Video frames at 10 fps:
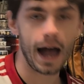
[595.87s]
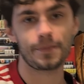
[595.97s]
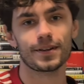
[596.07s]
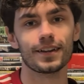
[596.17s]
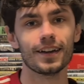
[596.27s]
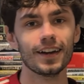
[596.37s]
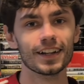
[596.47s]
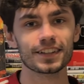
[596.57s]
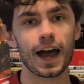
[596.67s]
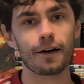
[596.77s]
happy
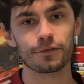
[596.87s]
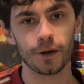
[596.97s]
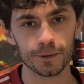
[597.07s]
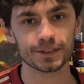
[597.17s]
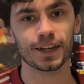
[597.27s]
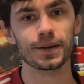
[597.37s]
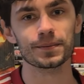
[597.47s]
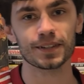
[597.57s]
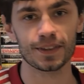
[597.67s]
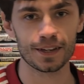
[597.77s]
to have those
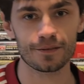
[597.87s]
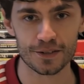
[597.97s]
games in the